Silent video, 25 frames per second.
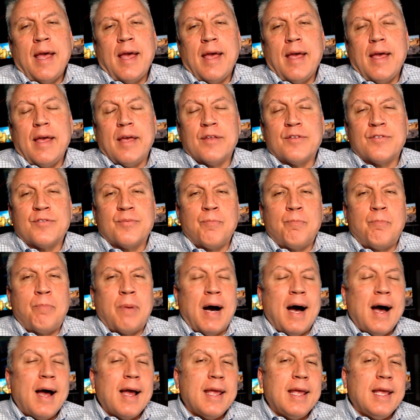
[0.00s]
is
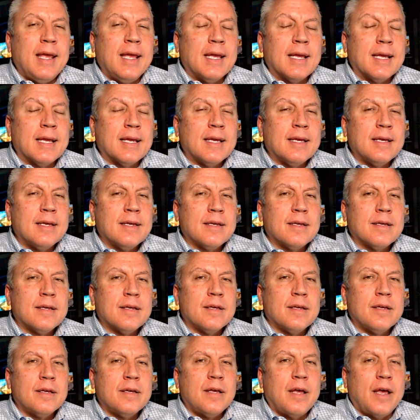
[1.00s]
buying
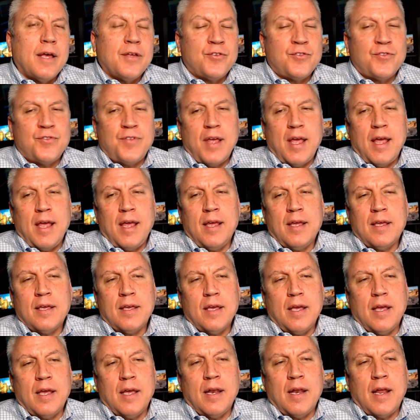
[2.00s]
a stake
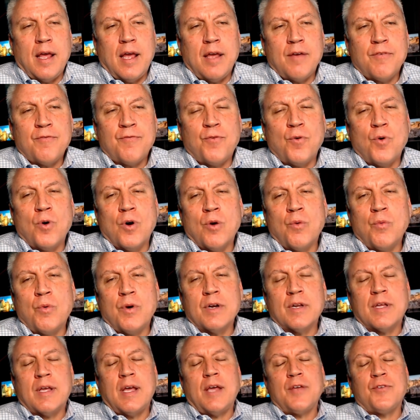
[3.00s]
in a
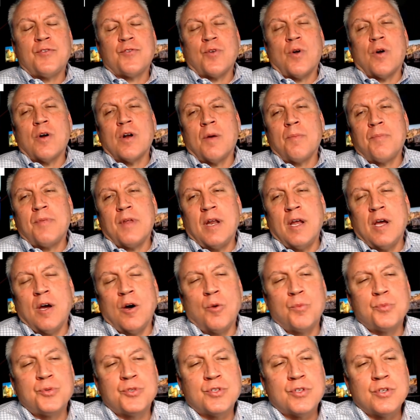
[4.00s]
401k startup that
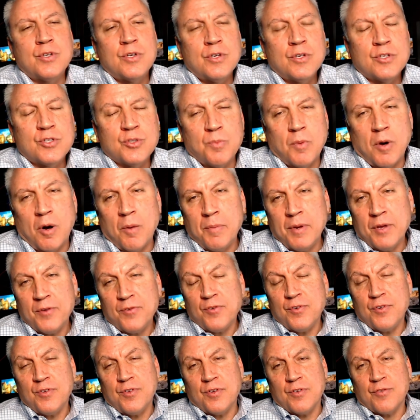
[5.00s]
helps small
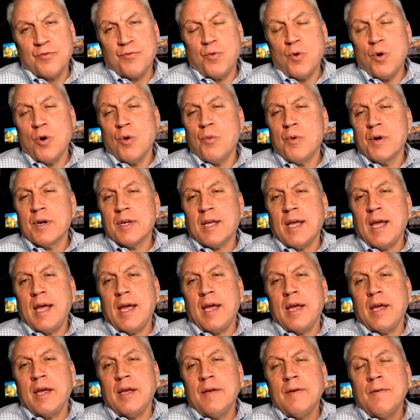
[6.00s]
businesses.
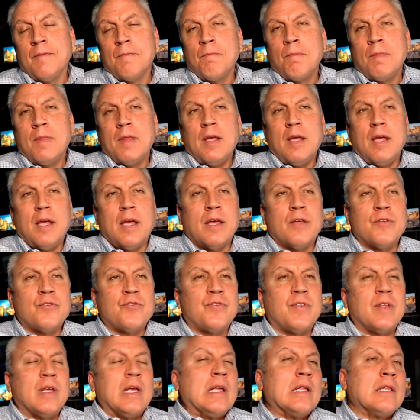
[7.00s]
401k is
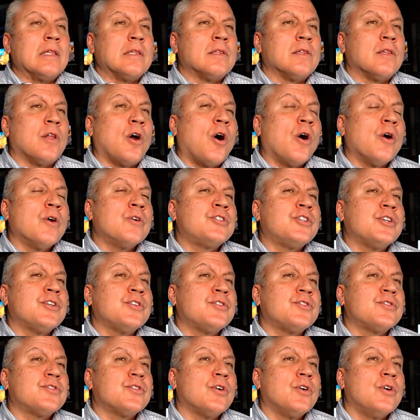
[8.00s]
the
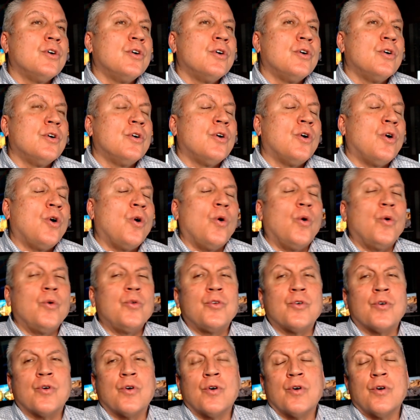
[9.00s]
largest
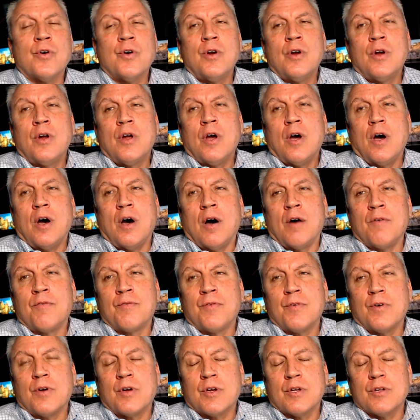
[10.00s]
holder of
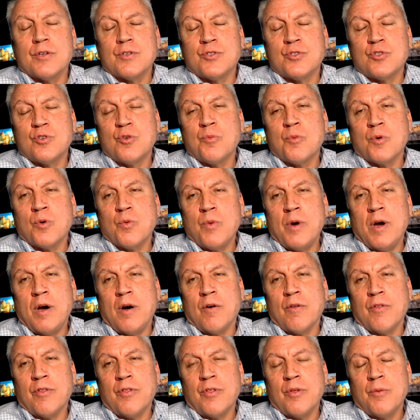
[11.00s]
consumer
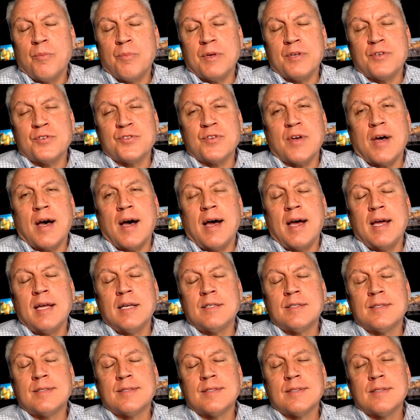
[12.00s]
wealth
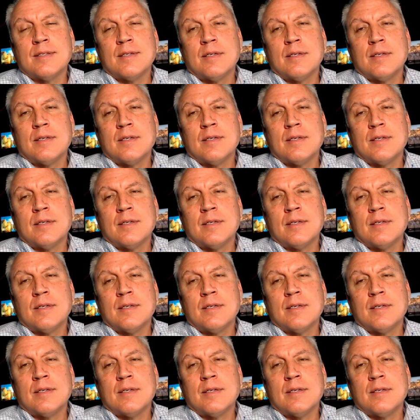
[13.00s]
besides